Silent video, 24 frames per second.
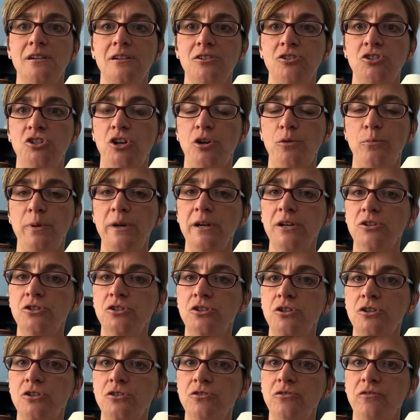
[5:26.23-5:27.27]
Share
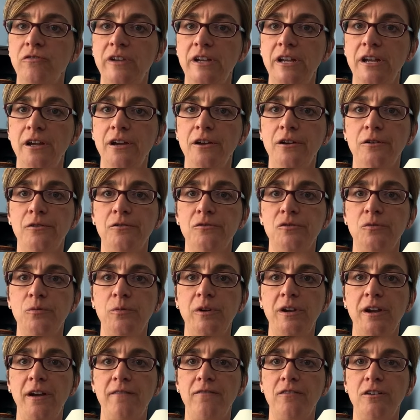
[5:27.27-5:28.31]
pictures, videos,
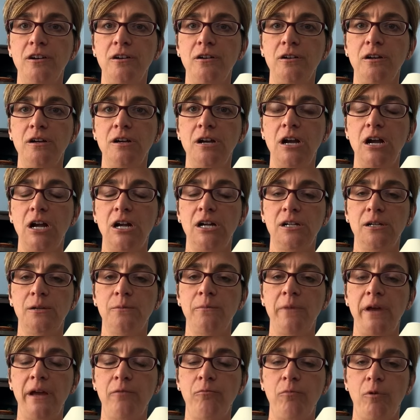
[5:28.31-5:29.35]
whatever.
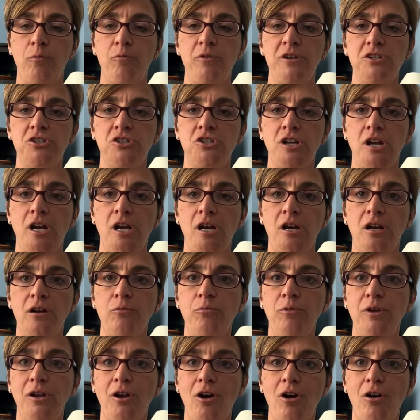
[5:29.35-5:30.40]
When we share,
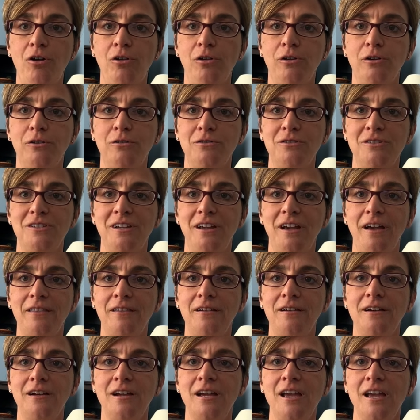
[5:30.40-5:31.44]
we all learn
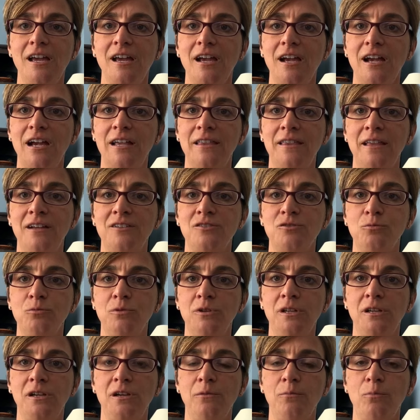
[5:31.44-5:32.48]
together, and that's
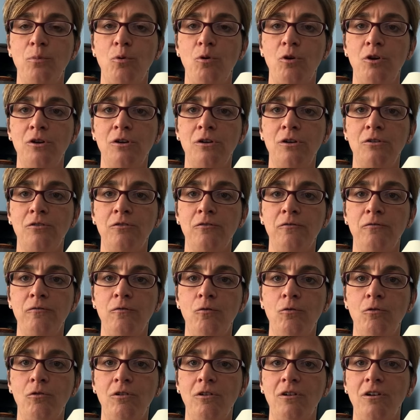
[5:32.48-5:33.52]
really important
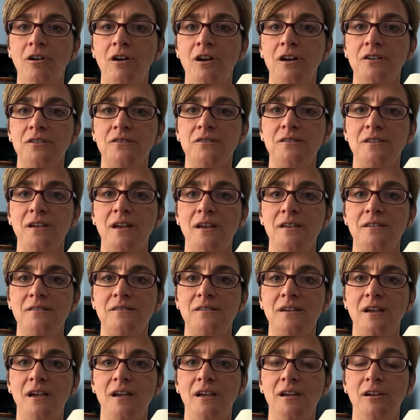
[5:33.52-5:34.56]
for us
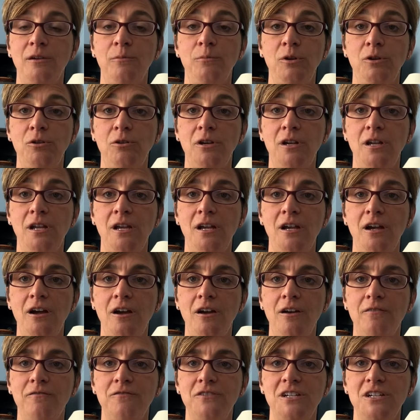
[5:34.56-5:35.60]
as a community
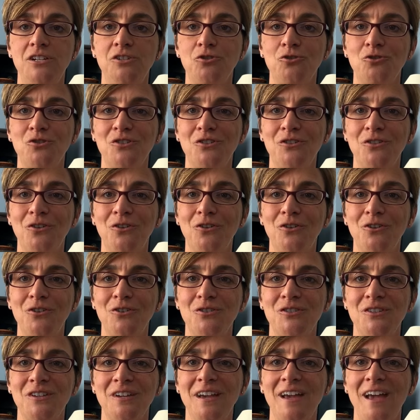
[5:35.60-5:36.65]
of teachers and
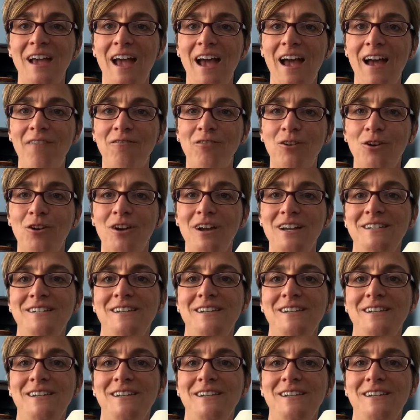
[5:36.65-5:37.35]
learners. Have a great day.